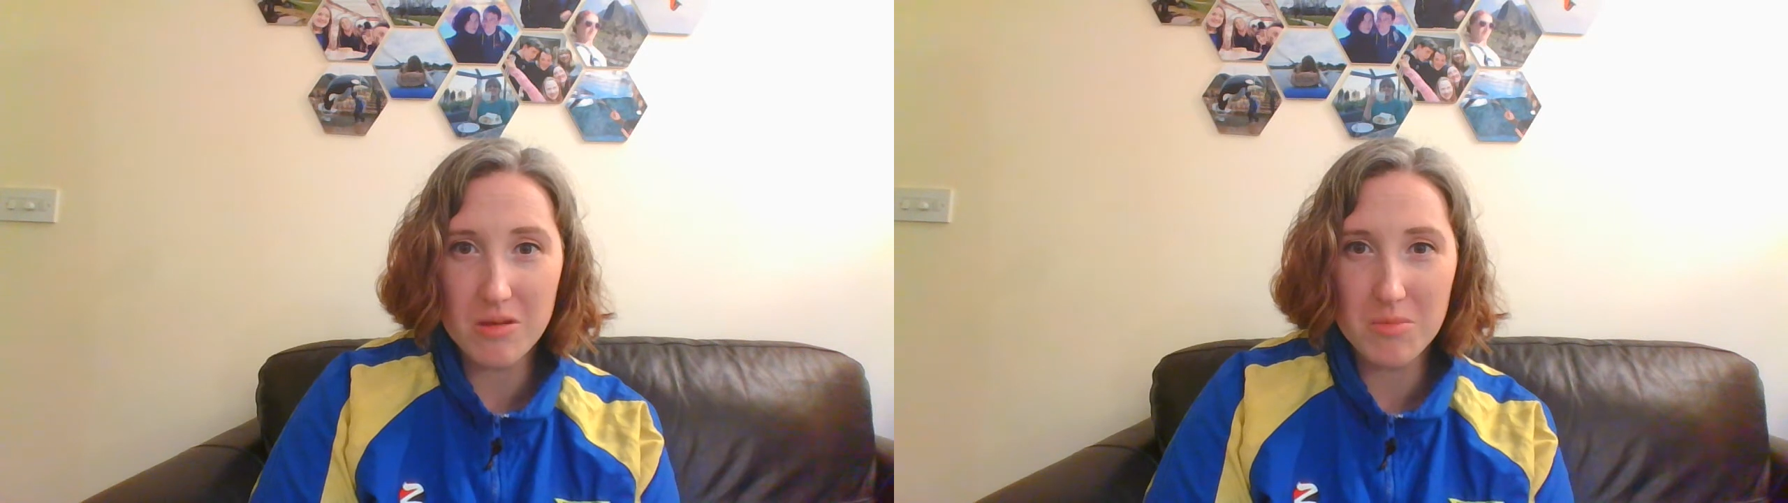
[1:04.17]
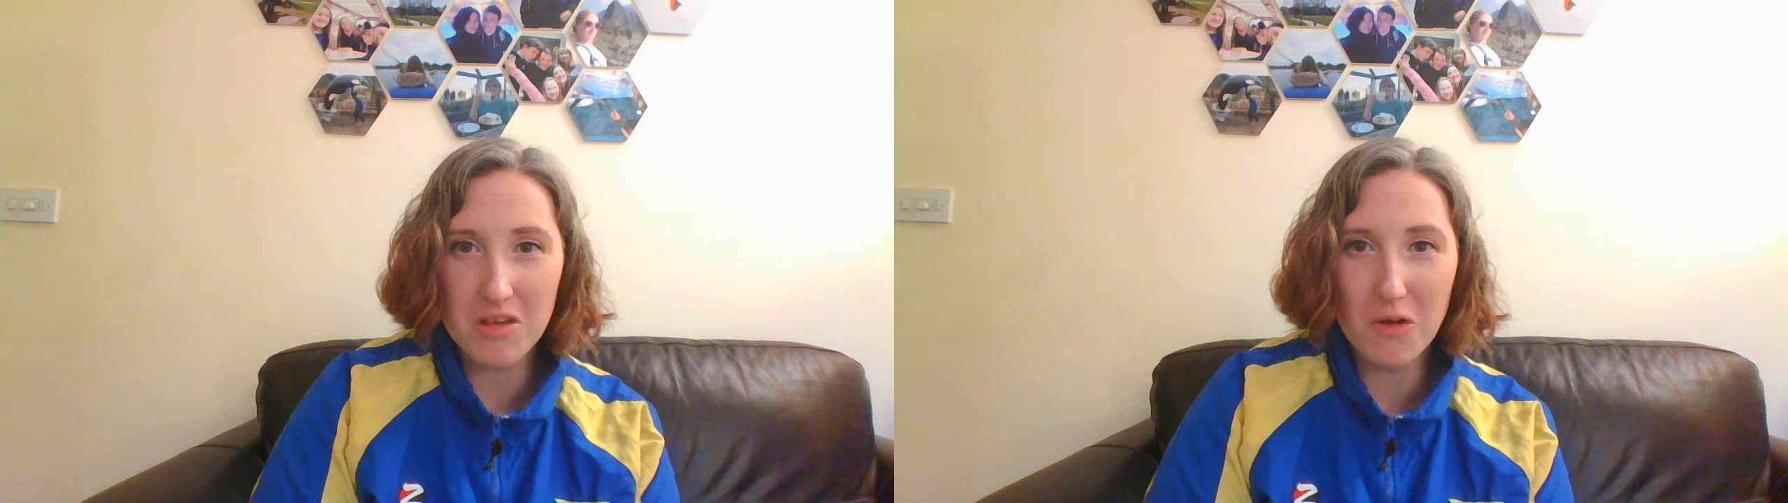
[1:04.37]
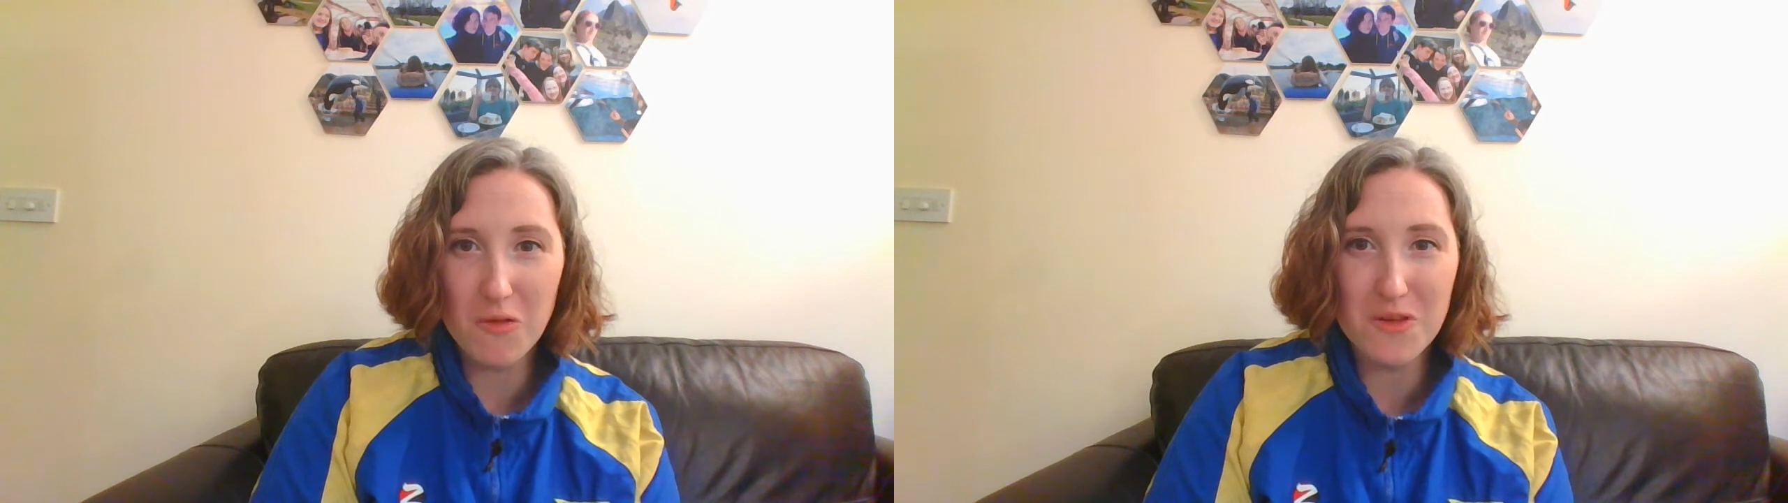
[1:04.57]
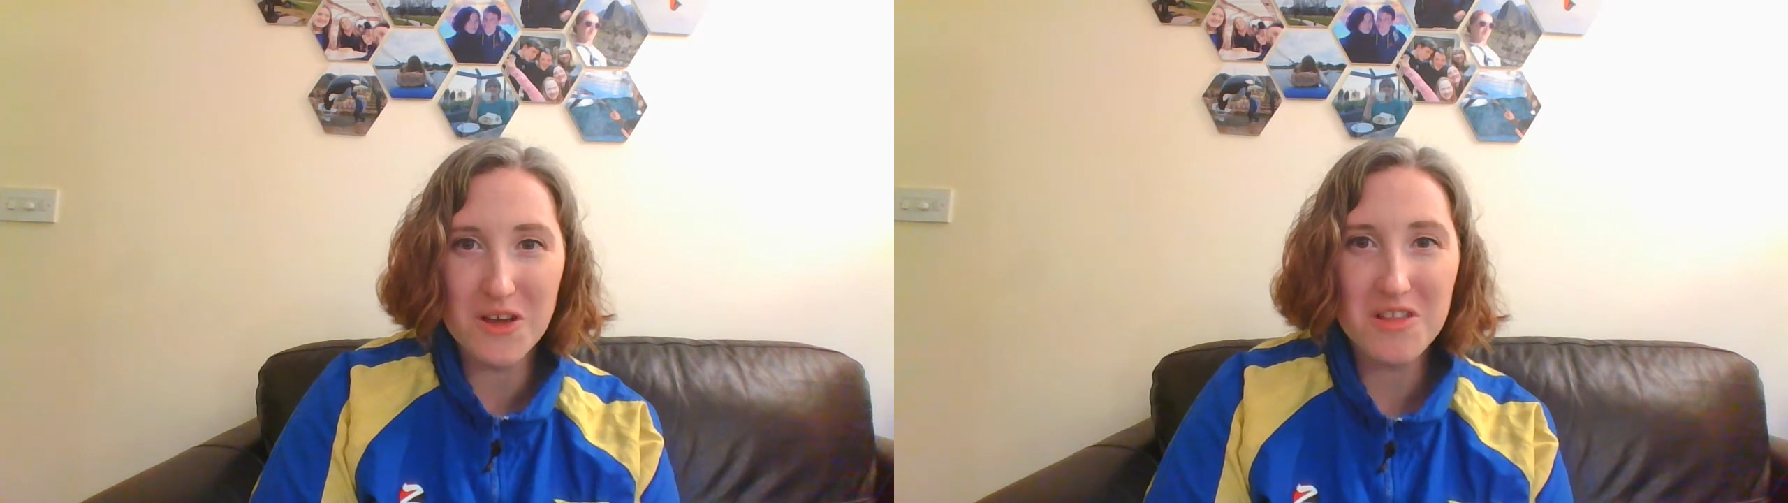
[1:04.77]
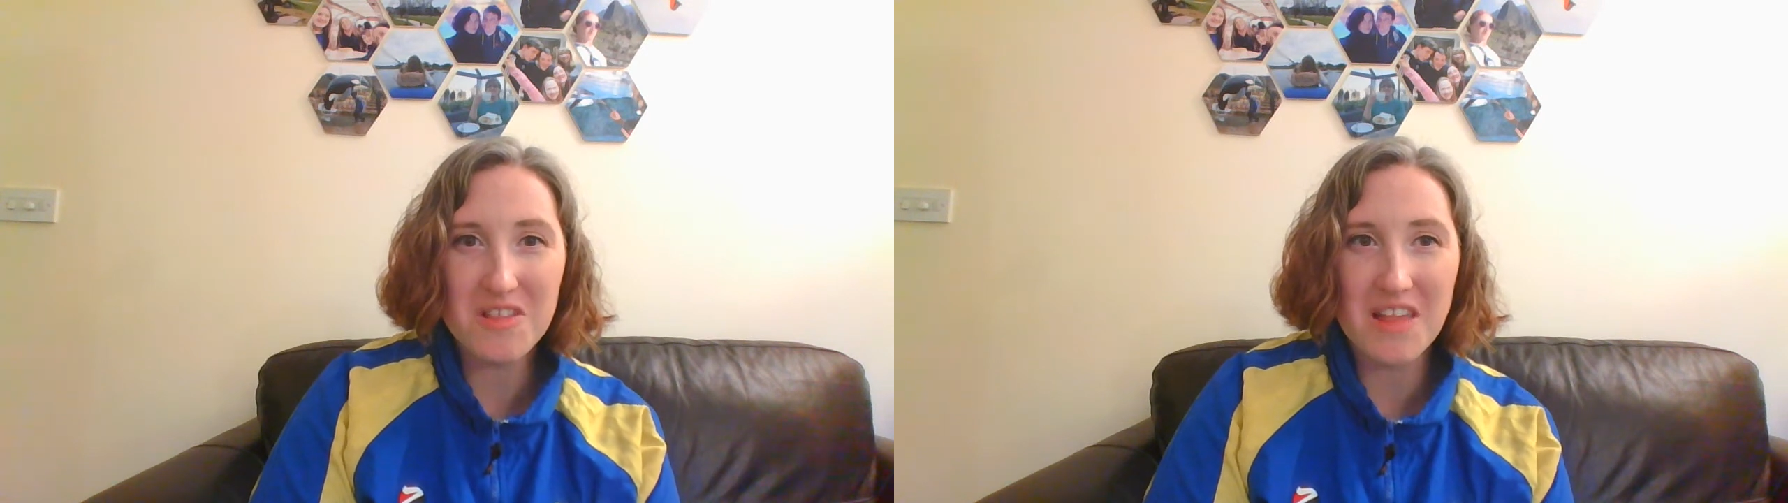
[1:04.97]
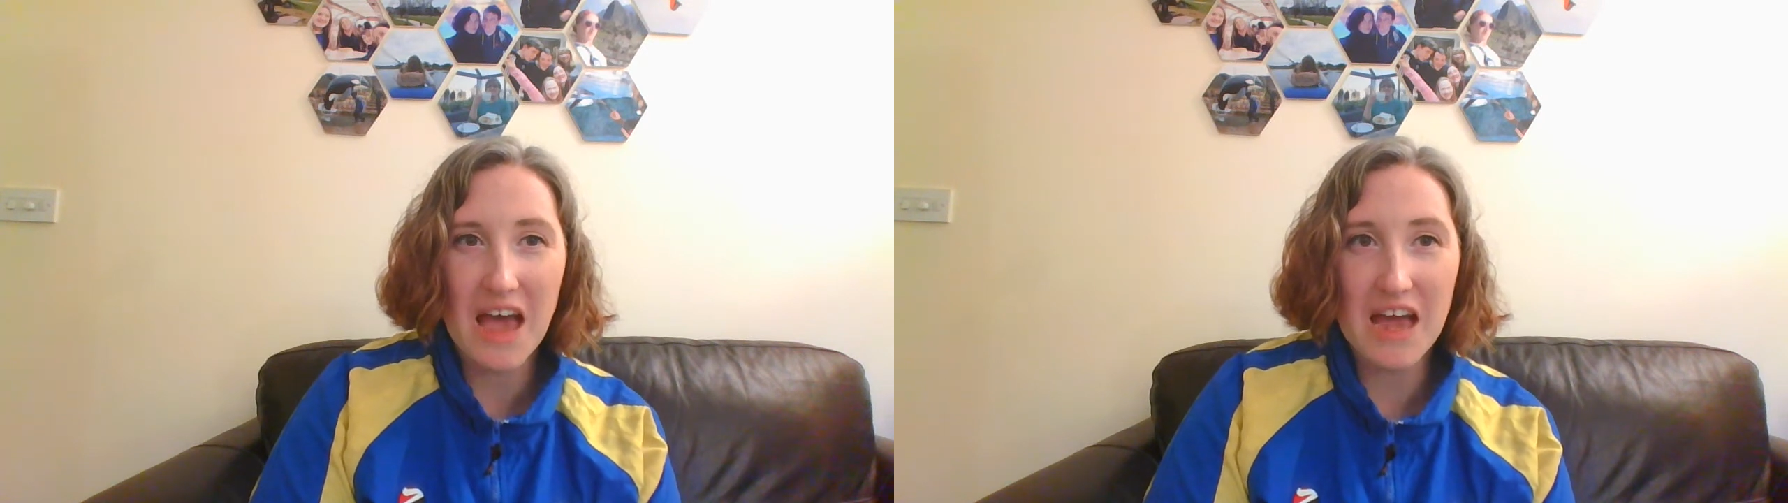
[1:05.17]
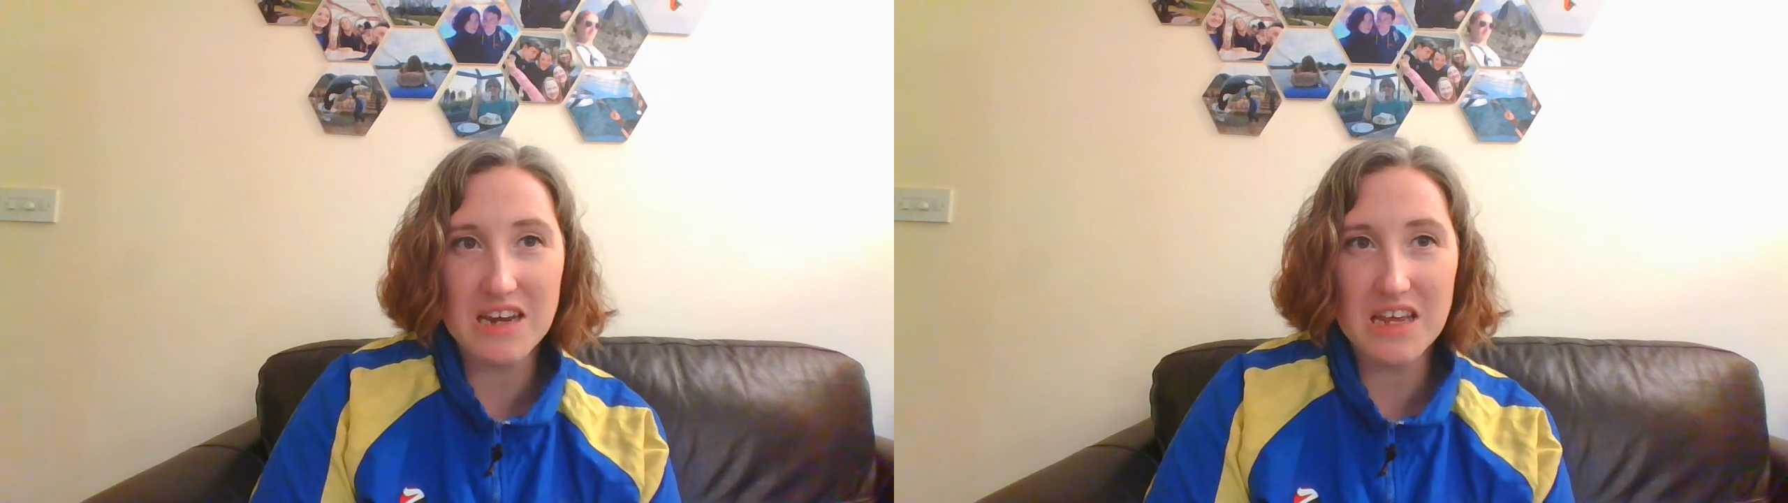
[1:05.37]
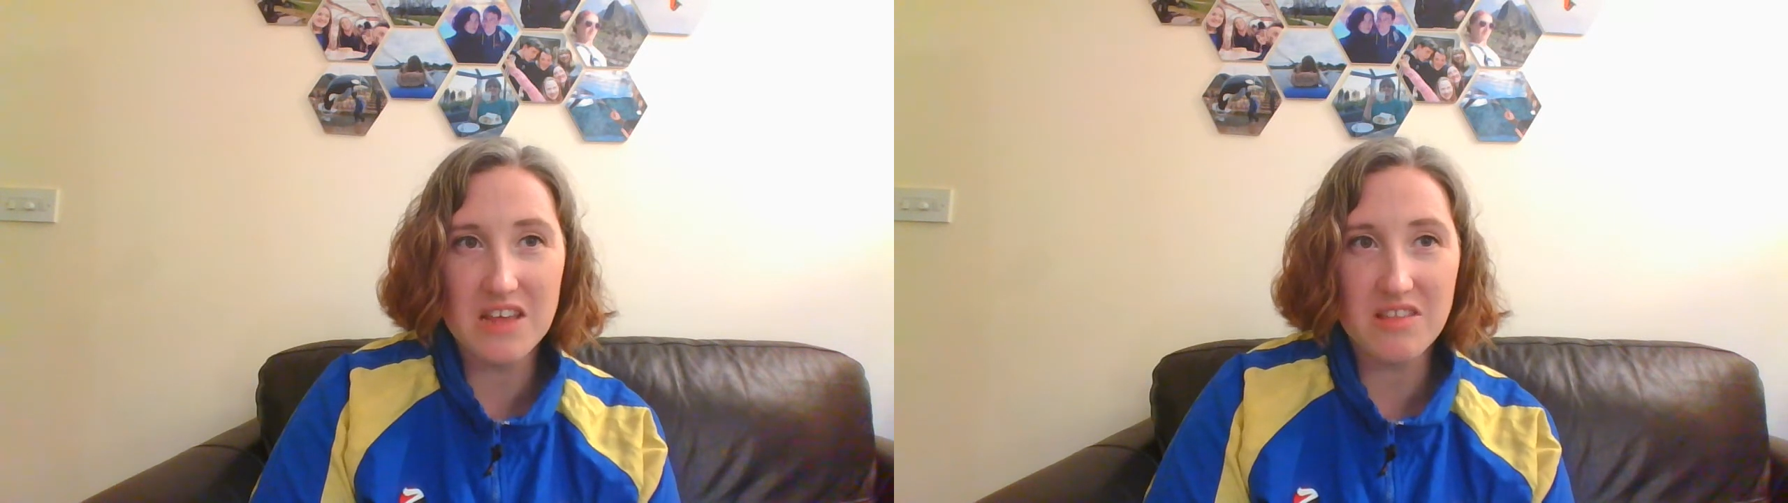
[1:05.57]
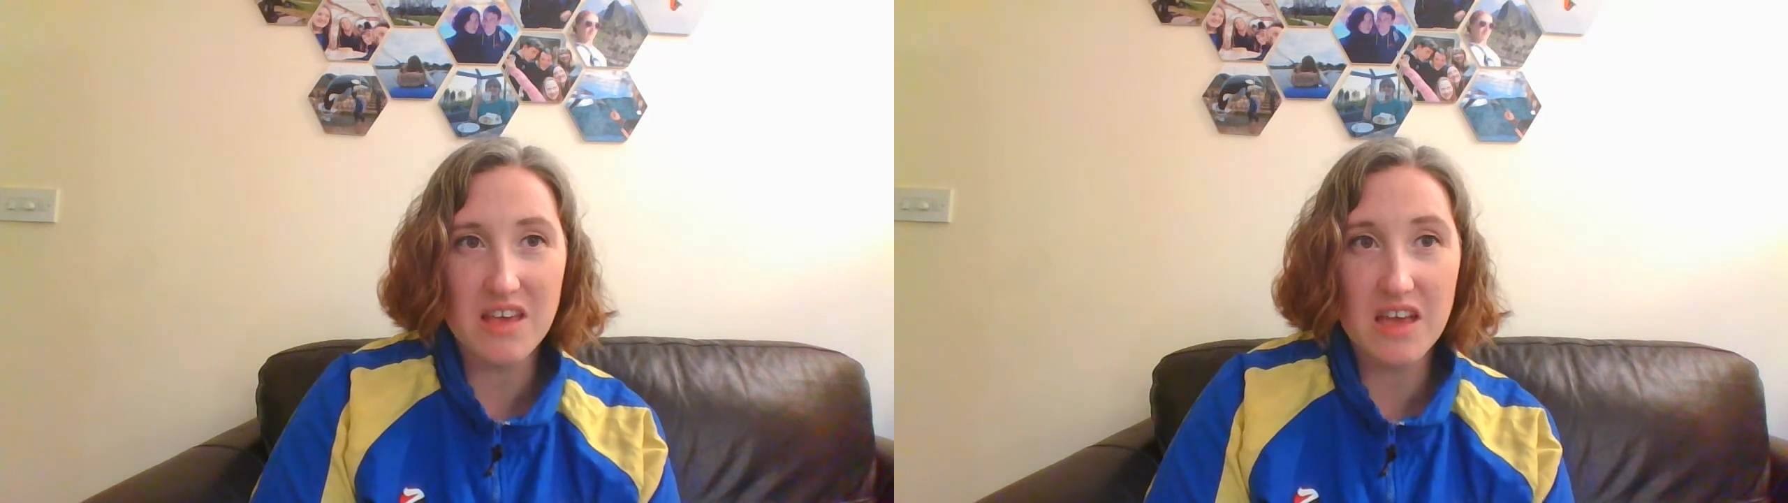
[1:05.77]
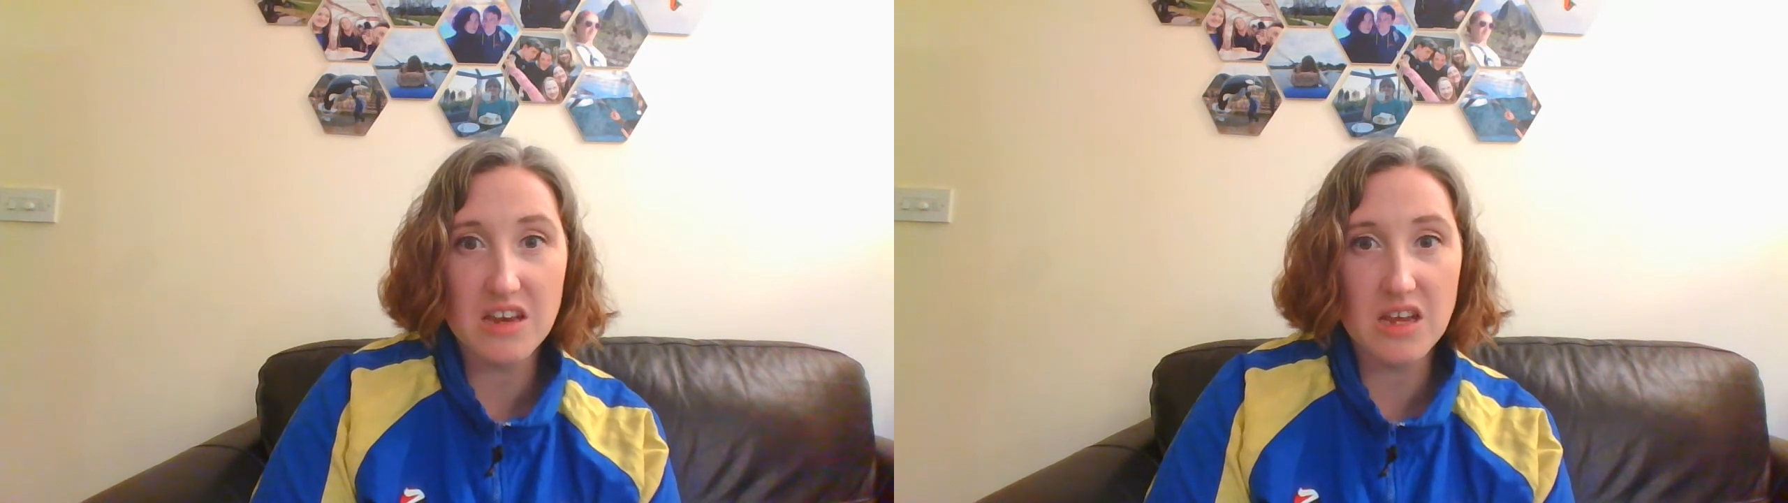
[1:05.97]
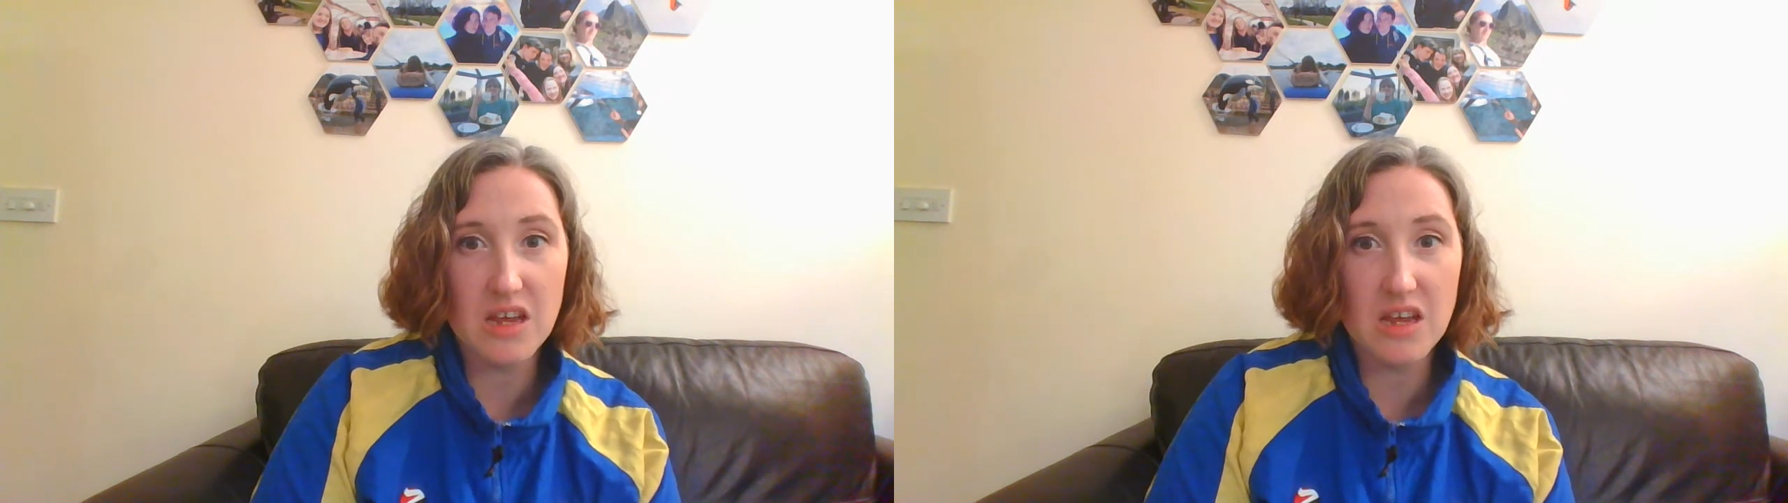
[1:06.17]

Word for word: Thomas Holford's and he said